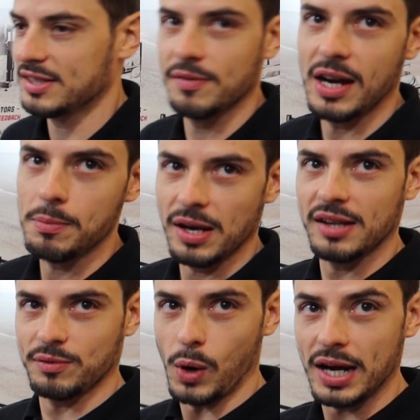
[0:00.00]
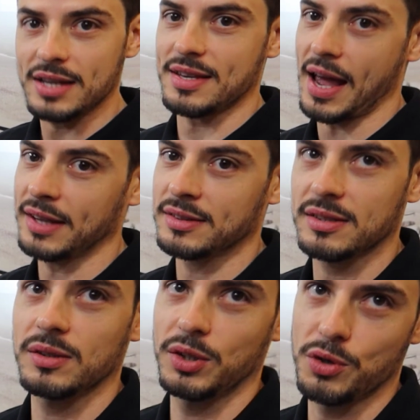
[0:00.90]
it's available wireless and
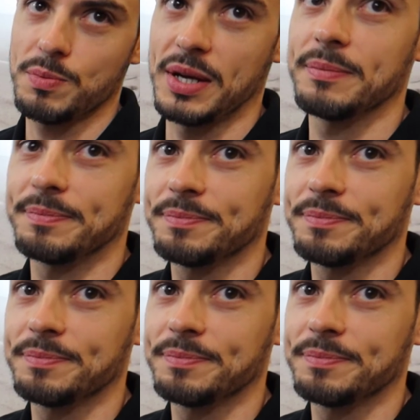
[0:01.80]
USB.